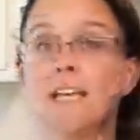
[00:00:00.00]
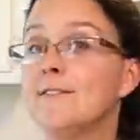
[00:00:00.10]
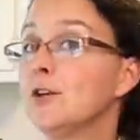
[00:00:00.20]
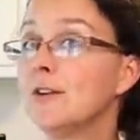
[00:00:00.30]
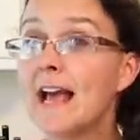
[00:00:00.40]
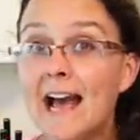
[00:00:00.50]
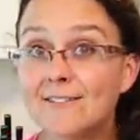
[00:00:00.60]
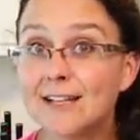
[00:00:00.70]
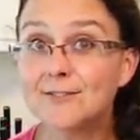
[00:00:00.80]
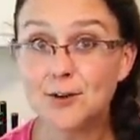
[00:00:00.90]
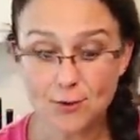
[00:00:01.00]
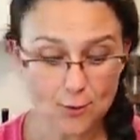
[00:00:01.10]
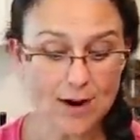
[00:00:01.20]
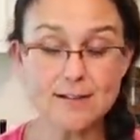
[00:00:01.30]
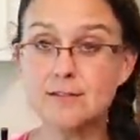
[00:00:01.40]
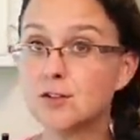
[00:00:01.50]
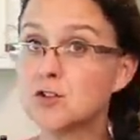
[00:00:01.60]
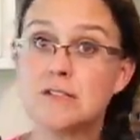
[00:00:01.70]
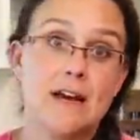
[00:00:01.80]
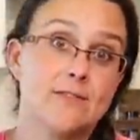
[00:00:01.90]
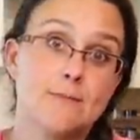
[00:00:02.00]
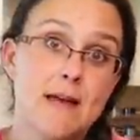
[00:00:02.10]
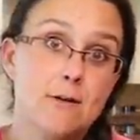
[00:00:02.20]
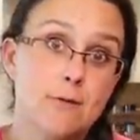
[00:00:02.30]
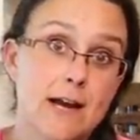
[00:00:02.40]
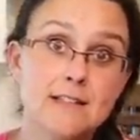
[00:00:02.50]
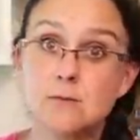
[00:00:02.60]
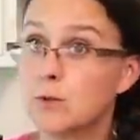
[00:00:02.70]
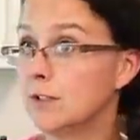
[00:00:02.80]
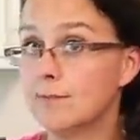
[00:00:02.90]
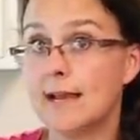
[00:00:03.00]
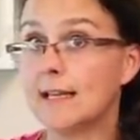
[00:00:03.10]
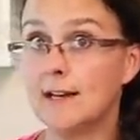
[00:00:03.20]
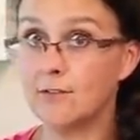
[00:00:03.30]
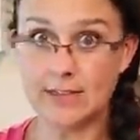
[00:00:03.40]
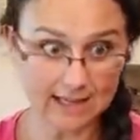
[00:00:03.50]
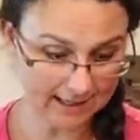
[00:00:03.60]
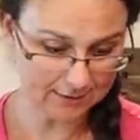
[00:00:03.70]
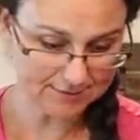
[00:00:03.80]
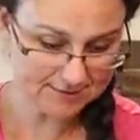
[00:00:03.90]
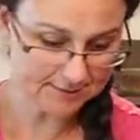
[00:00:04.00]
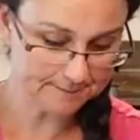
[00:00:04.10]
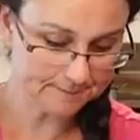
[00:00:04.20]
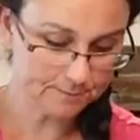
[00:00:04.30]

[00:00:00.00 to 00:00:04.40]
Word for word: If you don't have leftover rice, you'll just have to make rice when you're making everything else.